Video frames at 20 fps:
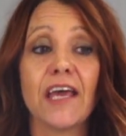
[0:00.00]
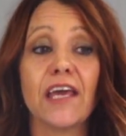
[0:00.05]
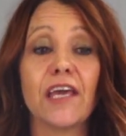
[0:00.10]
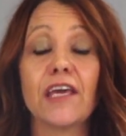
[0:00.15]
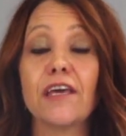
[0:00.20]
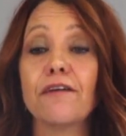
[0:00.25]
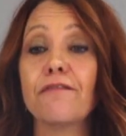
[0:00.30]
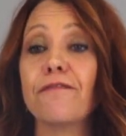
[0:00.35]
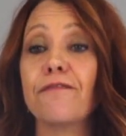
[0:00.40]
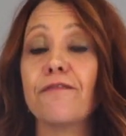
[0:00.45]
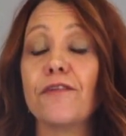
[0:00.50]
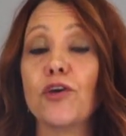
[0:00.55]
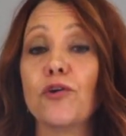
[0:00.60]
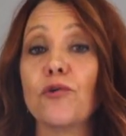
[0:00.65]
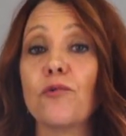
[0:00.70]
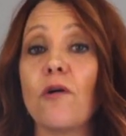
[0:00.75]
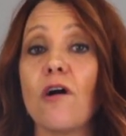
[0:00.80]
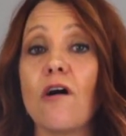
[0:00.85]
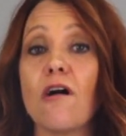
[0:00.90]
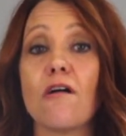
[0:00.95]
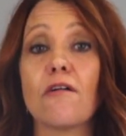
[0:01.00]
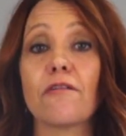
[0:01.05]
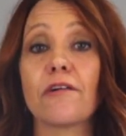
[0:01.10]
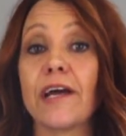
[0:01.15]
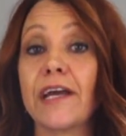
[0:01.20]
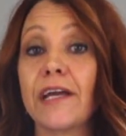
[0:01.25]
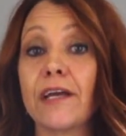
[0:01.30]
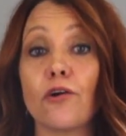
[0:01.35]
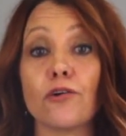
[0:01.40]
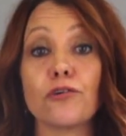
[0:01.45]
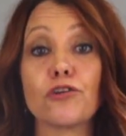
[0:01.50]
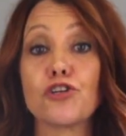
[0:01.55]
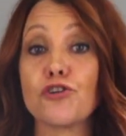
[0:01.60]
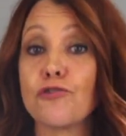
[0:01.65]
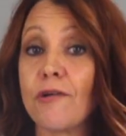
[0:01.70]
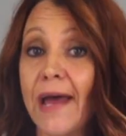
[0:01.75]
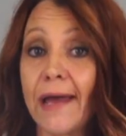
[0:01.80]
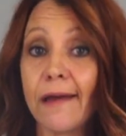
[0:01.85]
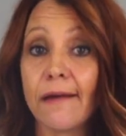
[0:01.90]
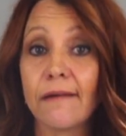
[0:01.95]
If you are going on
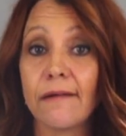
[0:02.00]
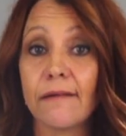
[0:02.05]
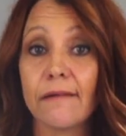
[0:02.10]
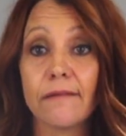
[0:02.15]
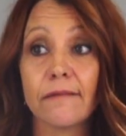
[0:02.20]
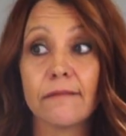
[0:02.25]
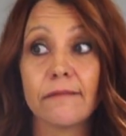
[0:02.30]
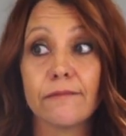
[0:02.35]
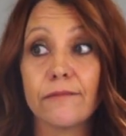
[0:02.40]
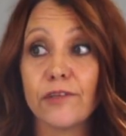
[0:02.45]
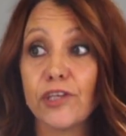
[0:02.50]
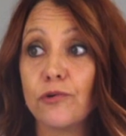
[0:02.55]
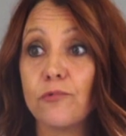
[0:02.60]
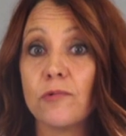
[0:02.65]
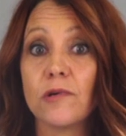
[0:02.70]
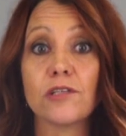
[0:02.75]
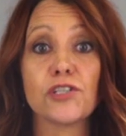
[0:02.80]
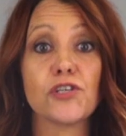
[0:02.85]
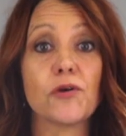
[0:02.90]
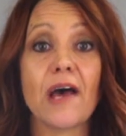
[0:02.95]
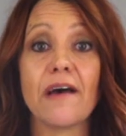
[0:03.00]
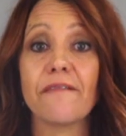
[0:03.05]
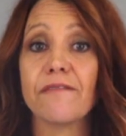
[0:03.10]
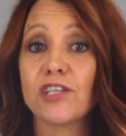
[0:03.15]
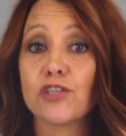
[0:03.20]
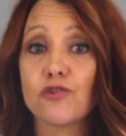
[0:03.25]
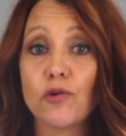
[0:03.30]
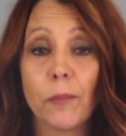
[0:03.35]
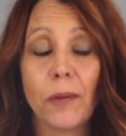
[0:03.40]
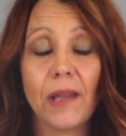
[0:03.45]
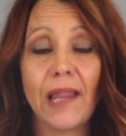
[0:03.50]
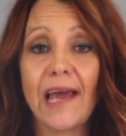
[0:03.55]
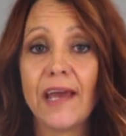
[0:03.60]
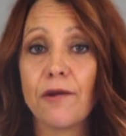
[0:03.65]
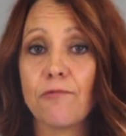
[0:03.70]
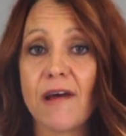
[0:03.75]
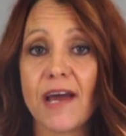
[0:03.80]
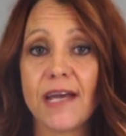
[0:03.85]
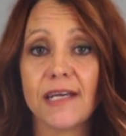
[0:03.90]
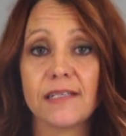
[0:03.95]
track, you want to have a
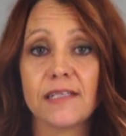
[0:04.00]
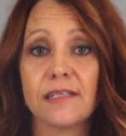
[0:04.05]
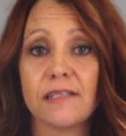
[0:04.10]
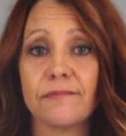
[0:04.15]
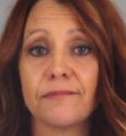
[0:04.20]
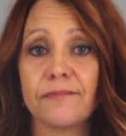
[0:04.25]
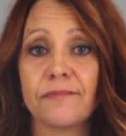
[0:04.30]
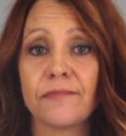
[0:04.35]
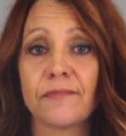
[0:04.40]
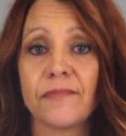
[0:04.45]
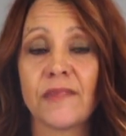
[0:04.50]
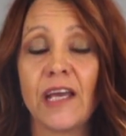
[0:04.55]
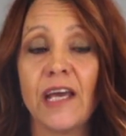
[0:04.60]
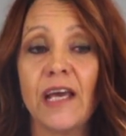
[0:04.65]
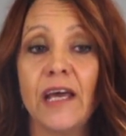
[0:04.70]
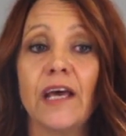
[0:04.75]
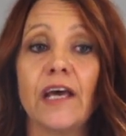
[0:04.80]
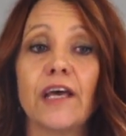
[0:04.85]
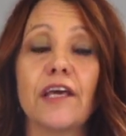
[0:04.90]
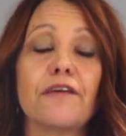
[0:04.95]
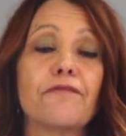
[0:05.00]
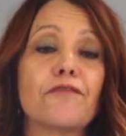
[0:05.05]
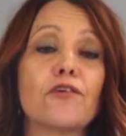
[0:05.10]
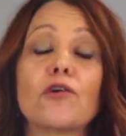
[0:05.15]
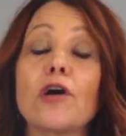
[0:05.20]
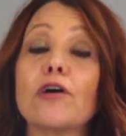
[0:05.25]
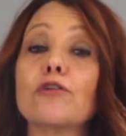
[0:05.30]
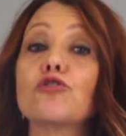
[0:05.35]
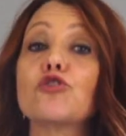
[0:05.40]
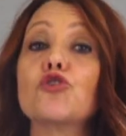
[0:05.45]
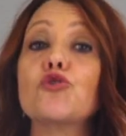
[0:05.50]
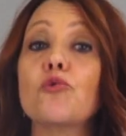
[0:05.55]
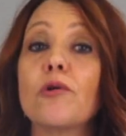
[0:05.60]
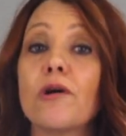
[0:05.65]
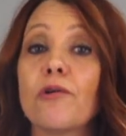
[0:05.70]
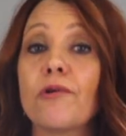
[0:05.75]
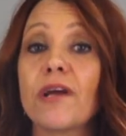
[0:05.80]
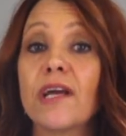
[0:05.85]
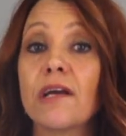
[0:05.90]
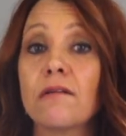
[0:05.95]
AAA rate. If you go
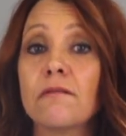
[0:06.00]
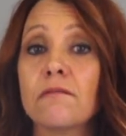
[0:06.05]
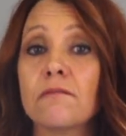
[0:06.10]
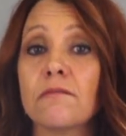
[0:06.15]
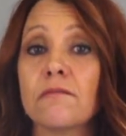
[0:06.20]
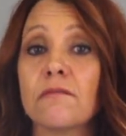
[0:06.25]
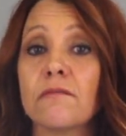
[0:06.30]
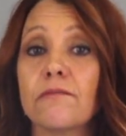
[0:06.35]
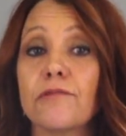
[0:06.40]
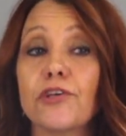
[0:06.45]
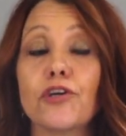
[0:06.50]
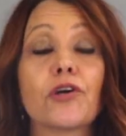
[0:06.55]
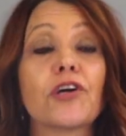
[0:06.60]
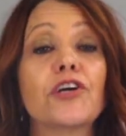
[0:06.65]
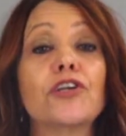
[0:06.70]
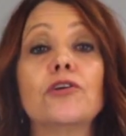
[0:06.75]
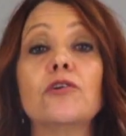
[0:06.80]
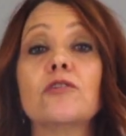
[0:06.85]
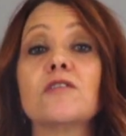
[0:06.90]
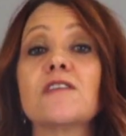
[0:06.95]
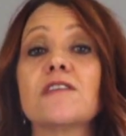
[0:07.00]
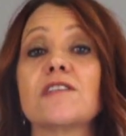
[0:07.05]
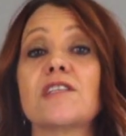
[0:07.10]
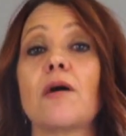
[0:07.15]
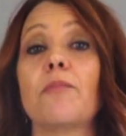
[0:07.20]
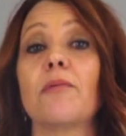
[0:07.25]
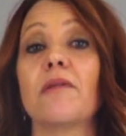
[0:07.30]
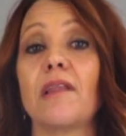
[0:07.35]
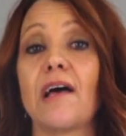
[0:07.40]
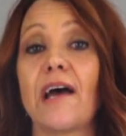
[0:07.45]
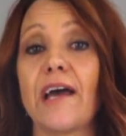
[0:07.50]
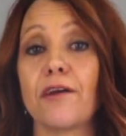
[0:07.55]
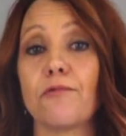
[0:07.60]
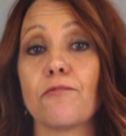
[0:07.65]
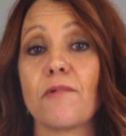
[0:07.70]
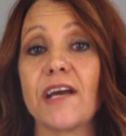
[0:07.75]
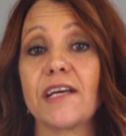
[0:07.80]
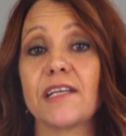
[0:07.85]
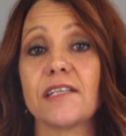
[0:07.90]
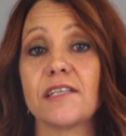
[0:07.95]
touring, you can use a AA
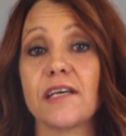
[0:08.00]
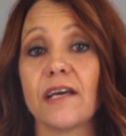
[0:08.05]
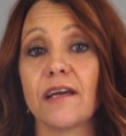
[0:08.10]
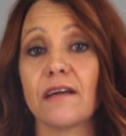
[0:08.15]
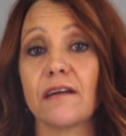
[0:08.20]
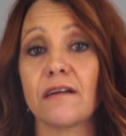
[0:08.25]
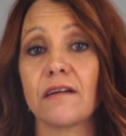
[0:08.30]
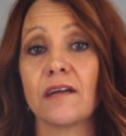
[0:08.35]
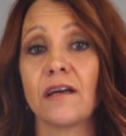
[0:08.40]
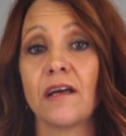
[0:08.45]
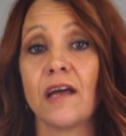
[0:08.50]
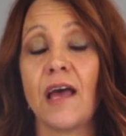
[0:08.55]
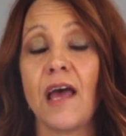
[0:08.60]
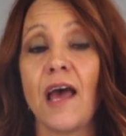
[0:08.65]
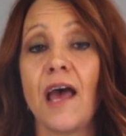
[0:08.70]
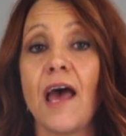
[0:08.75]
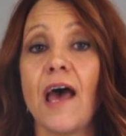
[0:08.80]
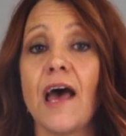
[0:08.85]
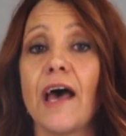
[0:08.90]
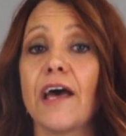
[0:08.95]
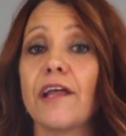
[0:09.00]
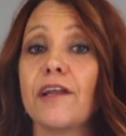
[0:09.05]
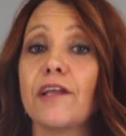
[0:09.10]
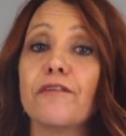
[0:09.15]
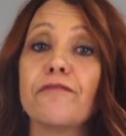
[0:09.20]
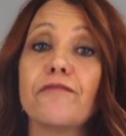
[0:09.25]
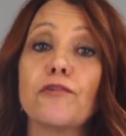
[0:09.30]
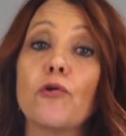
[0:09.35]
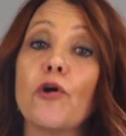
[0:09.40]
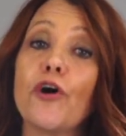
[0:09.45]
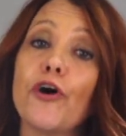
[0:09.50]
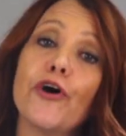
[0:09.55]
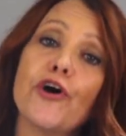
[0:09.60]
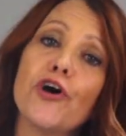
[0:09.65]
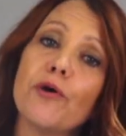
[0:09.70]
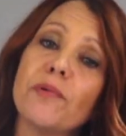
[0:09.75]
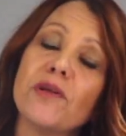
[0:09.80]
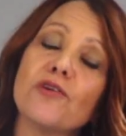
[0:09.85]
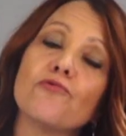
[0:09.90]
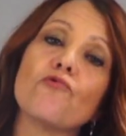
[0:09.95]
rating. And if you're an
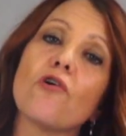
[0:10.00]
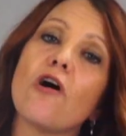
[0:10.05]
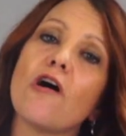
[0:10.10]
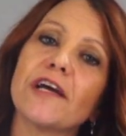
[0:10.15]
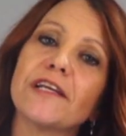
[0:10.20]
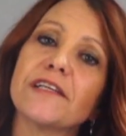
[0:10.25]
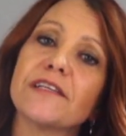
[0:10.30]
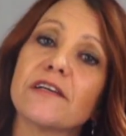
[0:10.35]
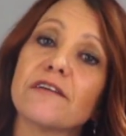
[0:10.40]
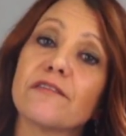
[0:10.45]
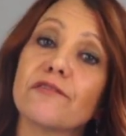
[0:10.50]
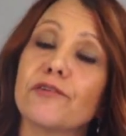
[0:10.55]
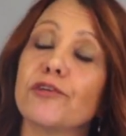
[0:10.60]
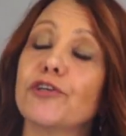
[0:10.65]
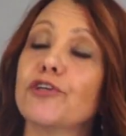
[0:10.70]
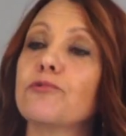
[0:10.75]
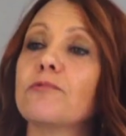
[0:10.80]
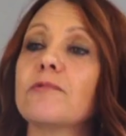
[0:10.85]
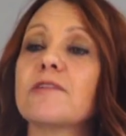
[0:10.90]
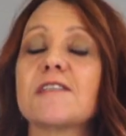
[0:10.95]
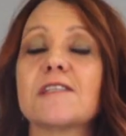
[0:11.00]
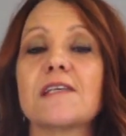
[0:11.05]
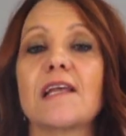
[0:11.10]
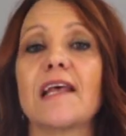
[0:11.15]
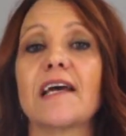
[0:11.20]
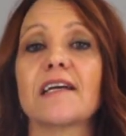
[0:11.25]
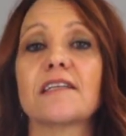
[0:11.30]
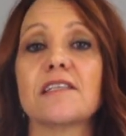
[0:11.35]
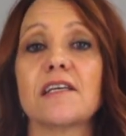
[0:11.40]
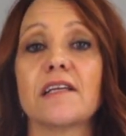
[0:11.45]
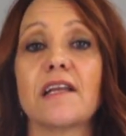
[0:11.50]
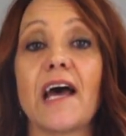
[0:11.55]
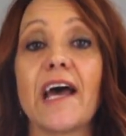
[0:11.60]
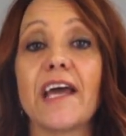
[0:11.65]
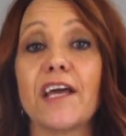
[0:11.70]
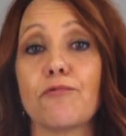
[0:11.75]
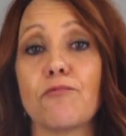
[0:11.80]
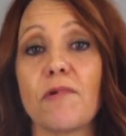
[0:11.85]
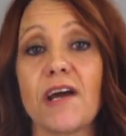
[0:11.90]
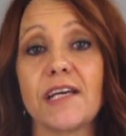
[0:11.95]
urban rider, you will select an
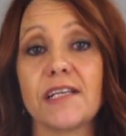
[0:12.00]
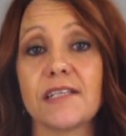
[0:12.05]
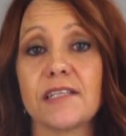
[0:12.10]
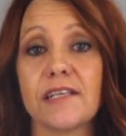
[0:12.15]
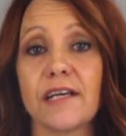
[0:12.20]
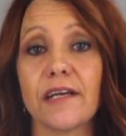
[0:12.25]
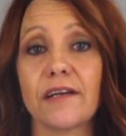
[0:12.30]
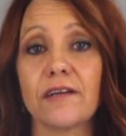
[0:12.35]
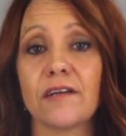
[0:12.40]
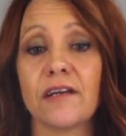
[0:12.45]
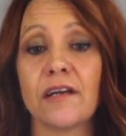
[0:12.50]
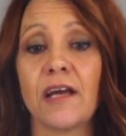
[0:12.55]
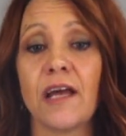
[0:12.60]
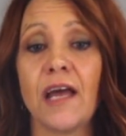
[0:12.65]
A rating.